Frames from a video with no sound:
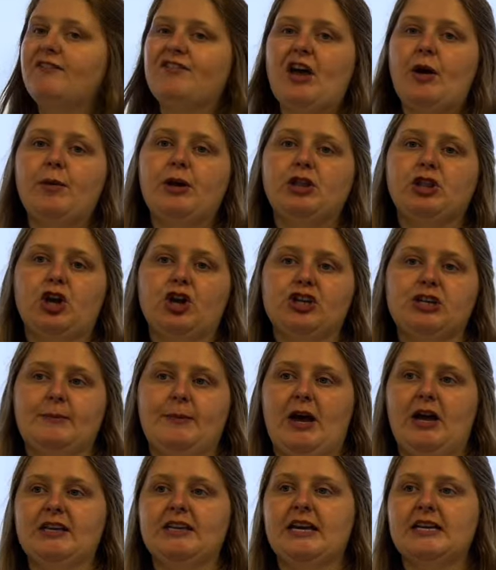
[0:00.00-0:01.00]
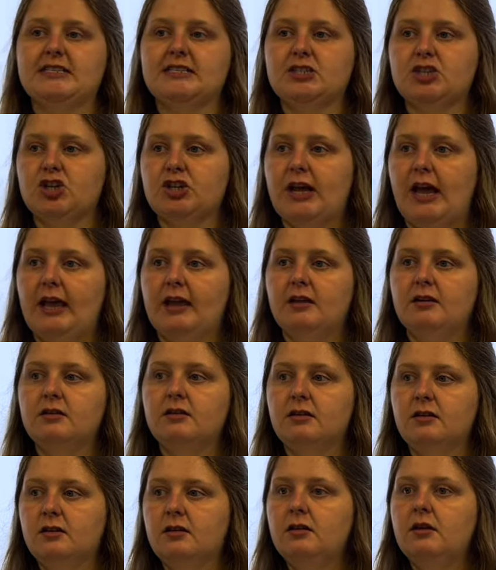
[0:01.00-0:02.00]
that we learned about yesterday.
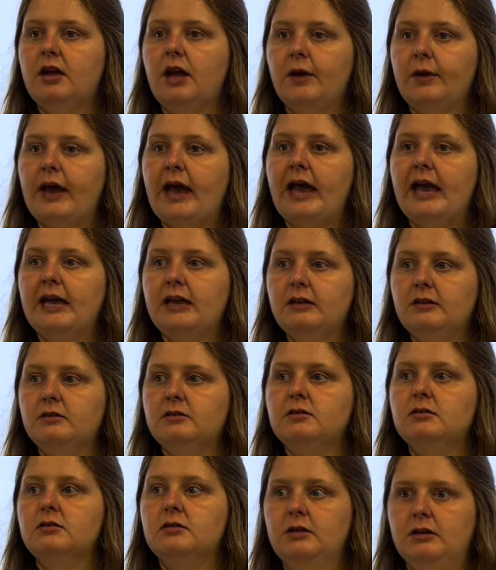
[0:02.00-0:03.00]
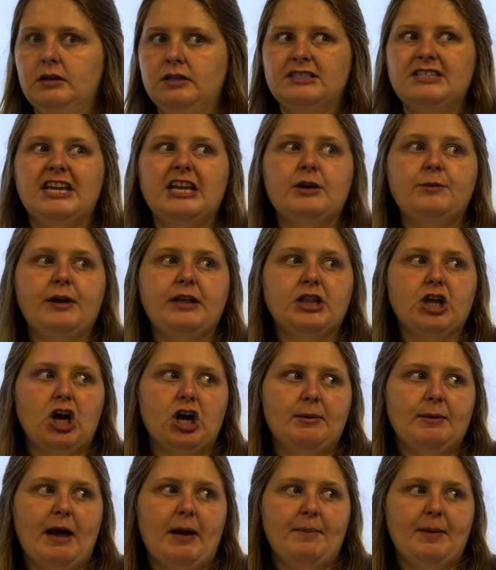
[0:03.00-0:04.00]
Okay. Didn't we learn
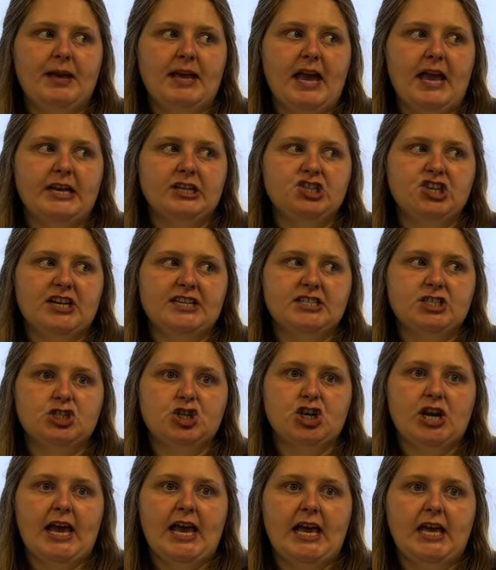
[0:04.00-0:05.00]
about PH yesterday?